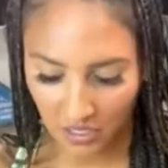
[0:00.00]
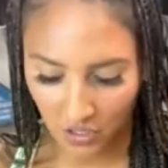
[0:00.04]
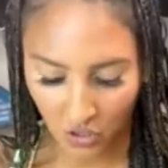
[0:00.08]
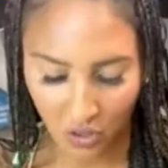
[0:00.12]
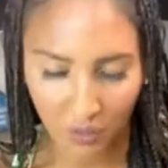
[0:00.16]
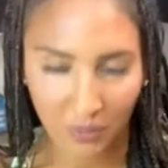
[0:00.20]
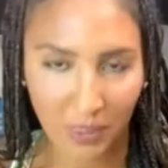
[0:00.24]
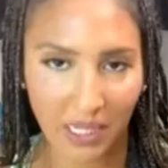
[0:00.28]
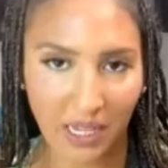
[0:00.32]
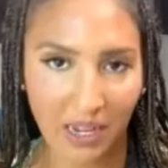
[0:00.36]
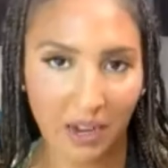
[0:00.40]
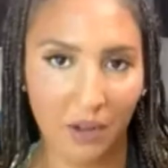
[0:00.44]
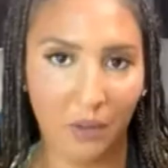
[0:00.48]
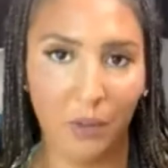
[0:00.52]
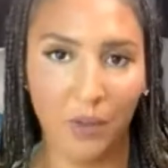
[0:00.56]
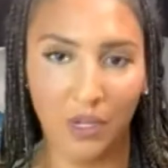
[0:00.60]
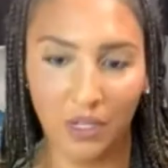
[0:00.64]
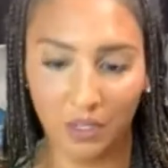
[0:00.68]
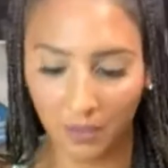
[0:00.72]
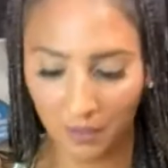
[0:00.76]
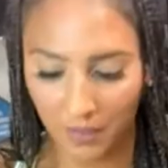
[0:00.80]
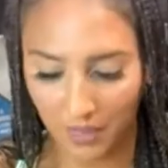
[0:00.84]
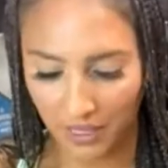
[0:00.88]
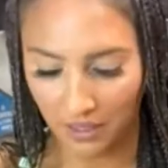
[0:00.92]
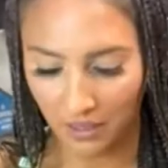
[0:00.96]
Normally I
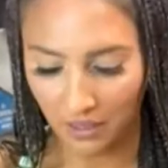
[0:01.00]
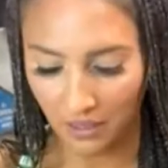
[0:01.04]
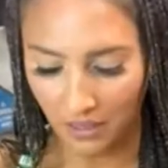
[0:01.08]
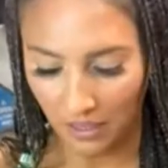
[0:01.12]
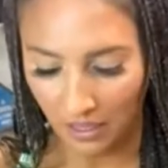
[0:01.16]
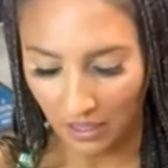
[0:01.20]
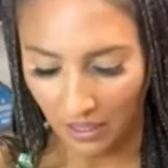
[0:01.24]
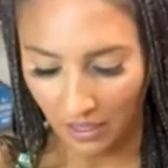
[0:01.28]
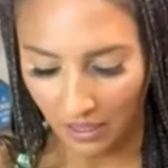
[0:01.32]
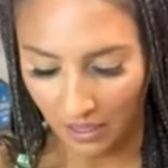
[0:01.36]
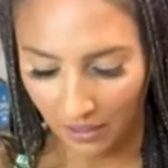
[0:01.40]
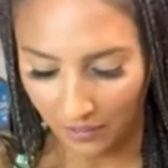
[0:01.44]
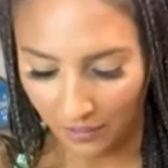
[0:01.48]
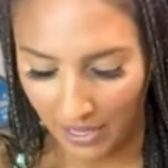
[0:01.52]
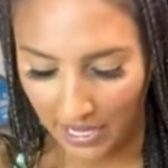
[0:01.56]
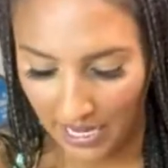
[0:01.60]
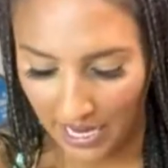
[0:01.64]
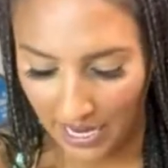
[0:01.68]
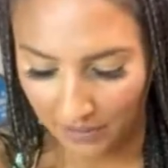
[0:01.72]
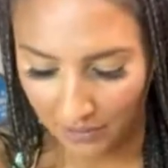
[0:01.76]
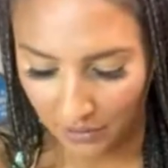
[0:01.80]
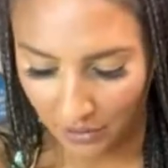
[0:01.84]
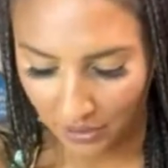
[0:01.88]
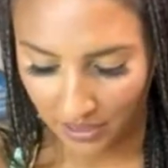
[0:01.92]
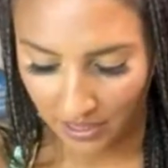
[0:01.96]
will, but right
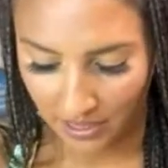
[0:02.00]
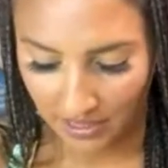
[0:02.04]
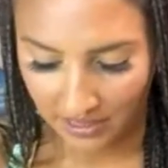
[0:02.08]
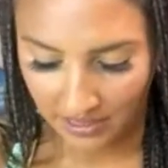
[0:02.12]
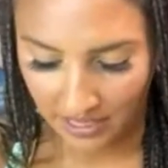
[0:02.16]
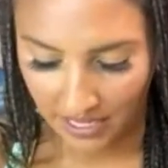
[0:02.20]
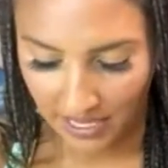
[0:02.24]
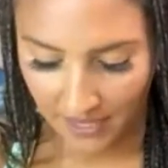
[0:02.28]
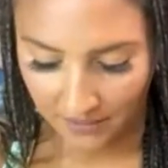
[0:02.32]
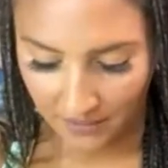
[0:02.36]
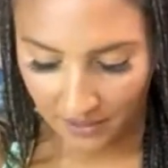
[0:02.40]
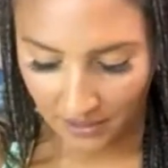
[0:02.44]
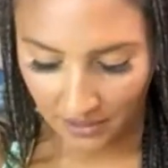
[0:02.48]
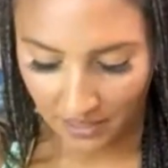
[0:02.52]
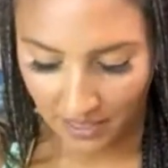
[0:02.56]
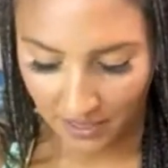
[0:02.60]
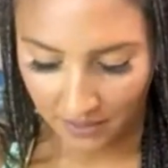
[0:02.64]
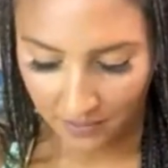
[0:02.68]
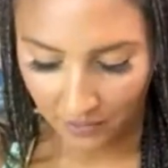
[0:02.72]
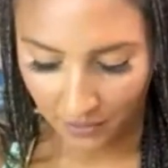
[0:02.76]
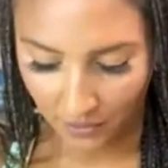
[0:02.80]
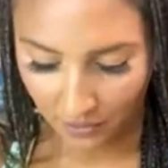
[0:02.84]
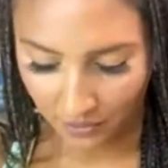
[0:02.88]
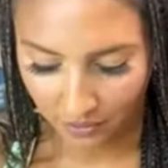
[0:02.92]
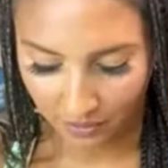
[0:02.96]
after this I have to
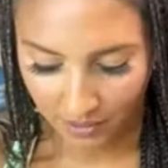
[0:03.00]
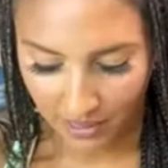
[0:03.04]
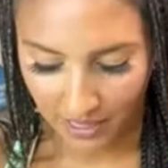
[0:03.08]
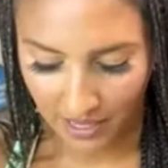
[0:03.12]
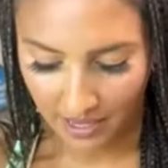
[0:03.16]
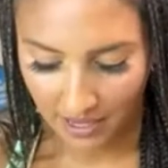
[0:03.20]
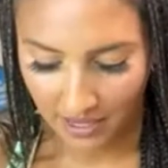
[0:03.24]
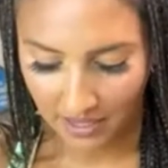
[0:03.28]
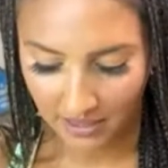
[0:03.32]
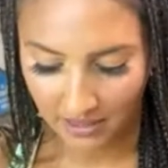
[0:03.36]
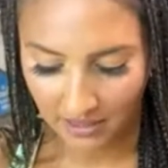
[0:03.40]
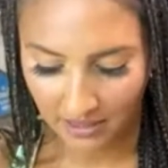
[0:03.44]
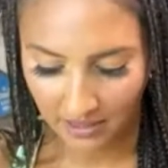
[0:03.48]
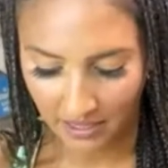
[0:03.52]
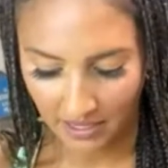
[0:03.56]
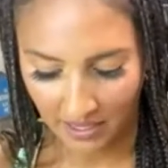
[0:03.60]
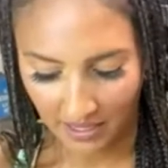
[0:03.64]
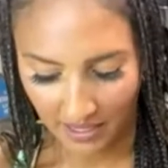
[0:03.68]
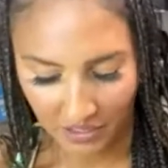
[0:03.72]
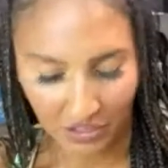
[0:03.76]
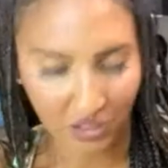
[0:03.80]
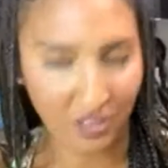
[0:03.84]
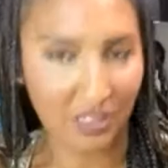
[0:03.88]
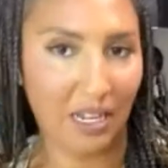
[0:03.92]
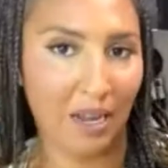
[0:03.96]
leave for 3 days, and
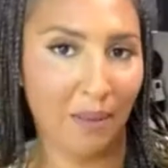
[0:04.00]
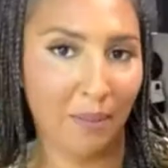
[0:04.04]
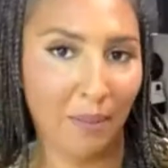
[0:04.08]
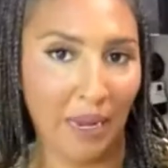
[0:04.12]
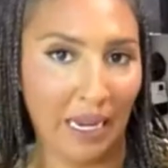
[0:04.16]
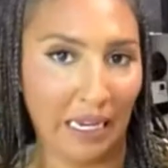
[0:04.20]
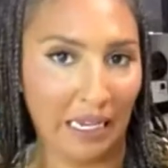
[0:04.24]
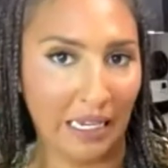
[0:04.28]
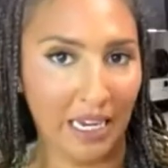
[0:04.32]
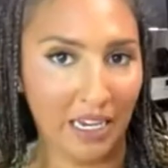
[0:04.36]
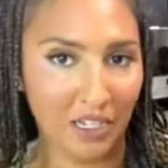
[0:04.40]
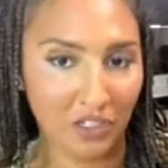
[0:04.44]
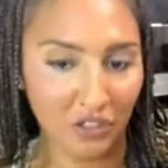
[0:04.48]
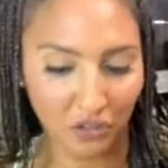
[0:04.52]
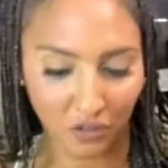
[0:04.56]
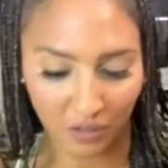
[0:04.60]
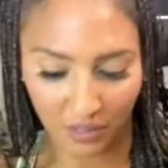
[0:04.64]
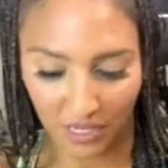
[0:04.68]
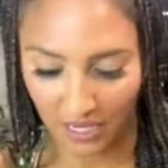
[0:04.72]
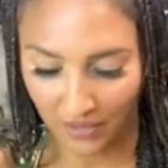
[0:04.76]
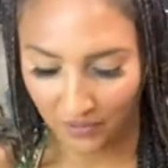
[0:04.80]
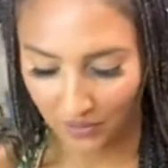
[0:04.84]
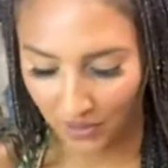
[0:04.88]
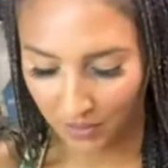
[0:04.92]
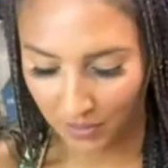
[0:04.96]
I just got back
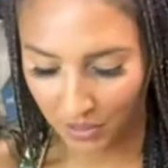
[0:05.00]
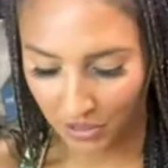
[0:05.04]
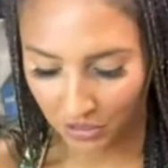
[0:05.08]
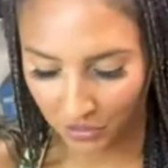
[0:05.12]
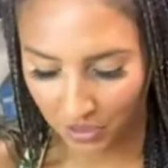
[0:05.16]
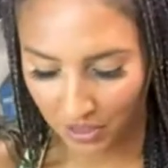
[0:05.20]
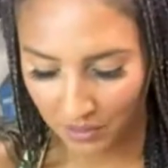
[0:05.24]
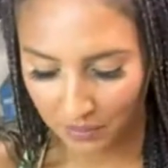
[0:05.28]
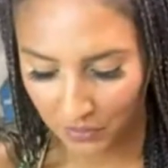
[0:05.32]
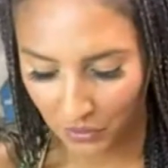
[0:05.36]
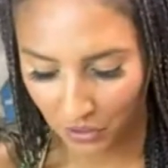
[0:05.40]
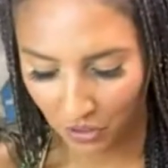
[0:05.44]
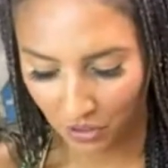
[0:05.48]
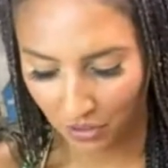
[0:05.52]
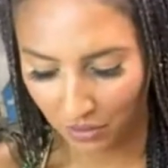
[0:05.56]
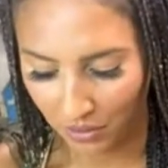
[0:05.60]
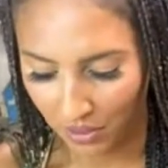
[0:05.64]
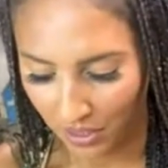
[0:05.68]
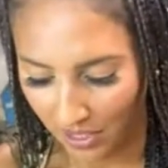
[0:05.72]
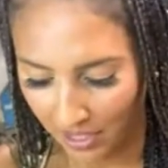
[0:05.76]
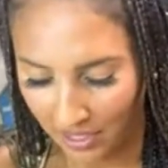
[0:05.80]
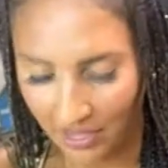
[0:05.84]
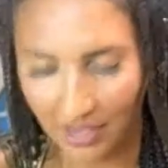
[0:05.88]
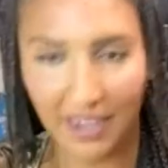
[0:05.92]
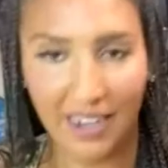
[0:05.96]
yesterday from a trip, so
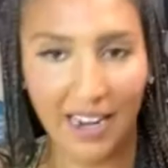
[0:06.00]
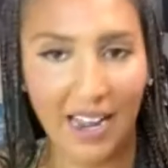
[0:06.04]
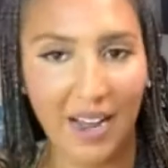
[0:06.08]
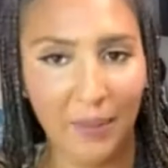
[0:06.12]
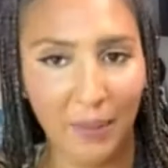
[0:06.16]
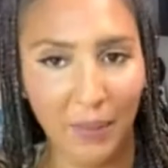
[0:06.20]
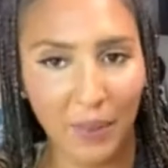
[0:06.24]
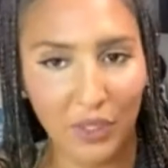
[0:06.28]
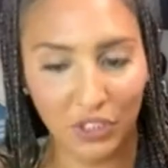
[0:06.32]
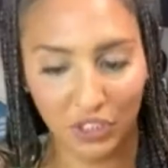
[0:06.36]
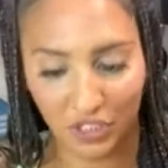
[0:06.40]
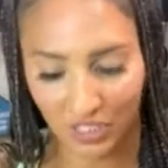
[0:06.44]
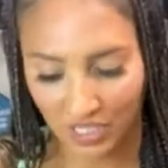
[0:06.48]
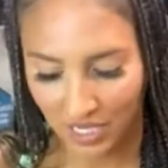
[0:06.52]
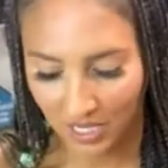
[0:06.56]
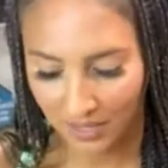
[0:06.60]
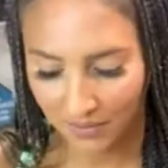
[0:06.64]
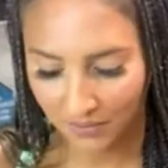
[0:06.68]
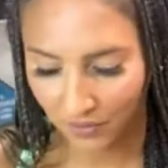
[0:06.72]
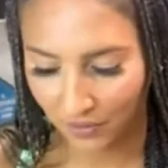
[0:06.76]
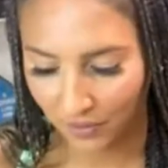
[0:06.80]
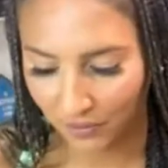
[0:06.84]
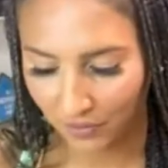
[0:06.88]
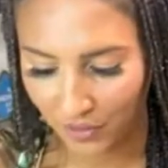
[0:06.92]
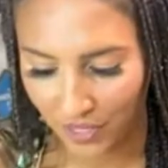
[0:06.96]
not much time
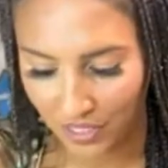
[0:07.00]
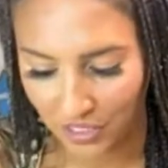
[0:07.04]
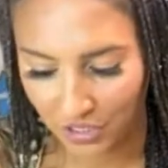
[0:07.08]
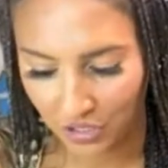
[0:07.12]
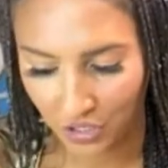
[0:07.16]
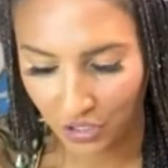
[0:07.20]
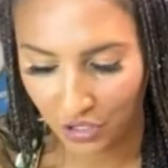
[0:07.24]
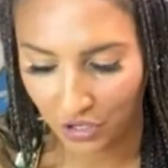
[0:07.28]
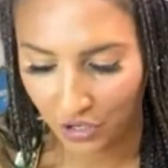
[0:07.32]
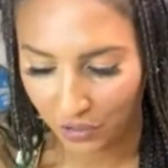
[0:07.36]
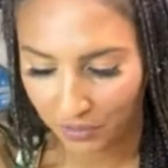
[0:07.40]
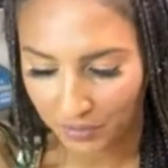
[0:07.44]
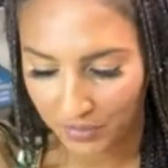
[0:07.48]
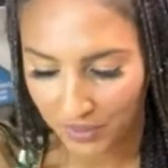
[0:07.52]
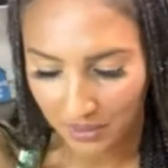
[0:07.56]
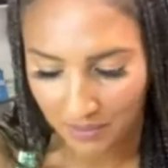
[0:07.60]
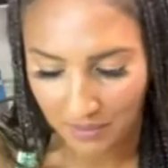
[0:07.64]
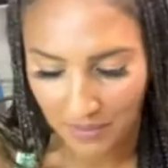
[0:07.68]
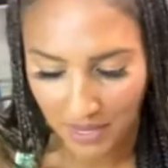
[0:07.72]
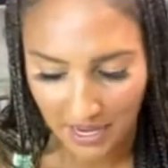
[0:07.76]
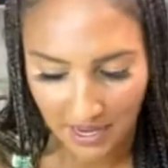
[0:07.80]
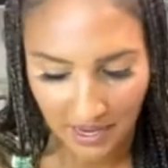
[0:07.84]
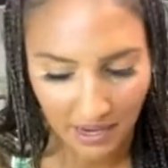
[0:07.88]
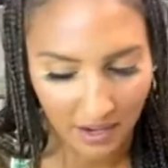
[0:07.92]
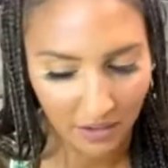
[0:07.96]
for fresh herbs in
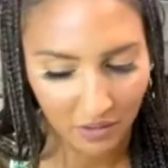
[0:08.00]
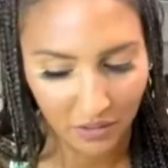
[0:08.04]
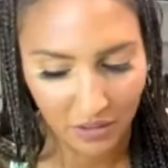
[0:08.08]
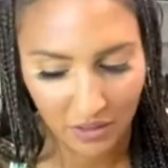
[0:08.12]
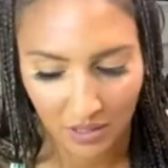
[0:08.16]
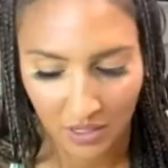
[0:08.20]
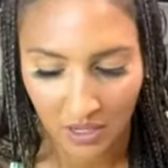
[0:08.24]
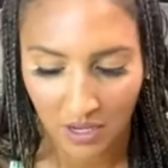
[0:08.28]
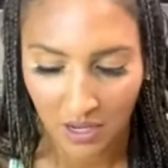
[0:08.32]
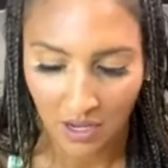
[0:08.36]
my house.